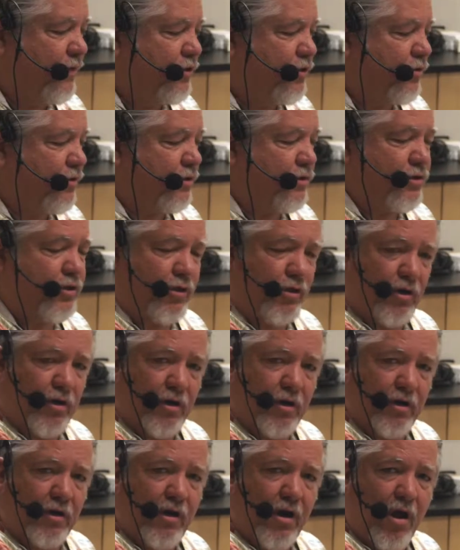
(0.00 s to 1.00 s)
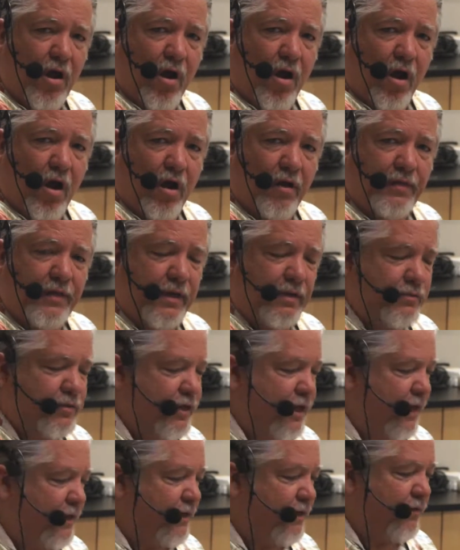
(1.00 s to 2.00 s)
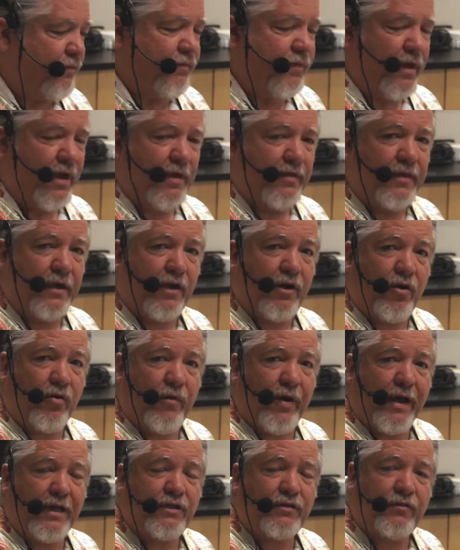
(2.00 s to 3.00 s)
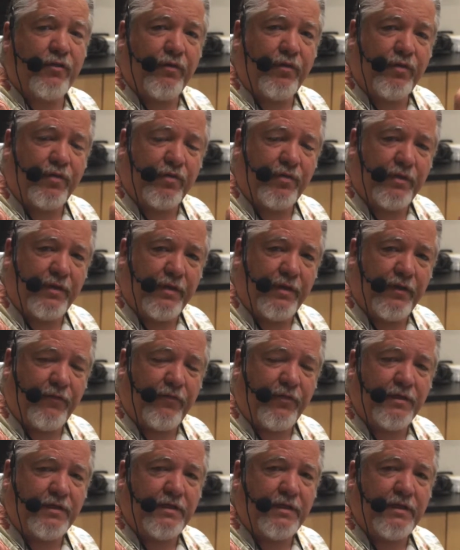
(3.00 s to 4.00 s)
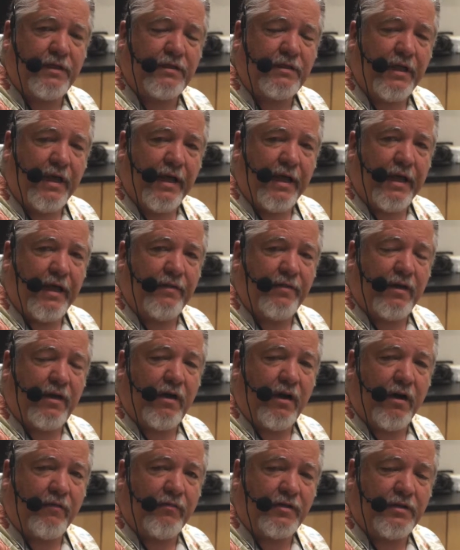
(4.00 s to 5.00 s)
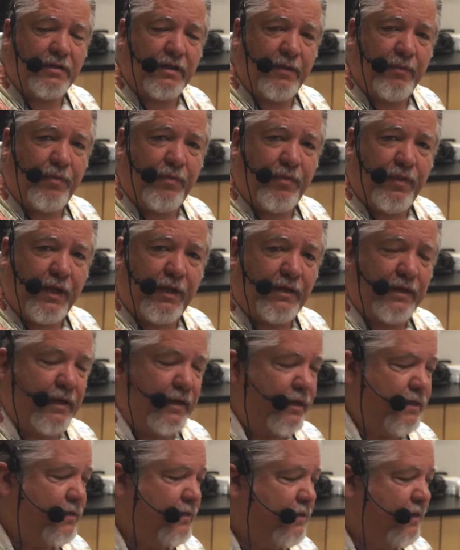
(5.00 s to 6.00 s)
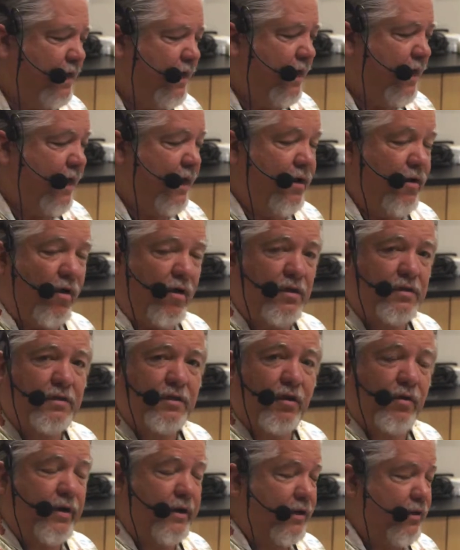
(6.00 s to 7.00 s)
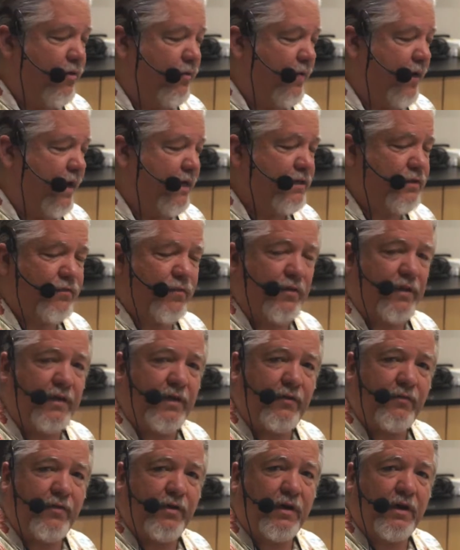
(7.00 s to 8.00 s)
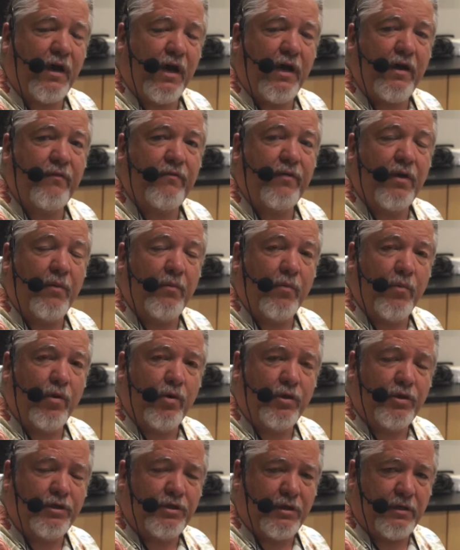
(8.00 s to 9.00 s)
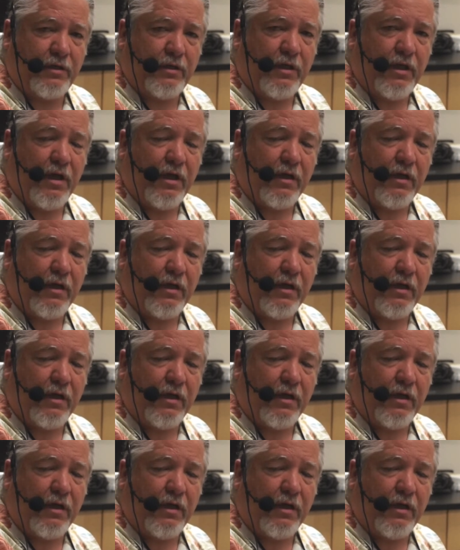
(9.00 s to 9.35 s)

that you can turn on the objective that corrects for differences in the cover slip thickness, and also it corrects for the different kind of immersion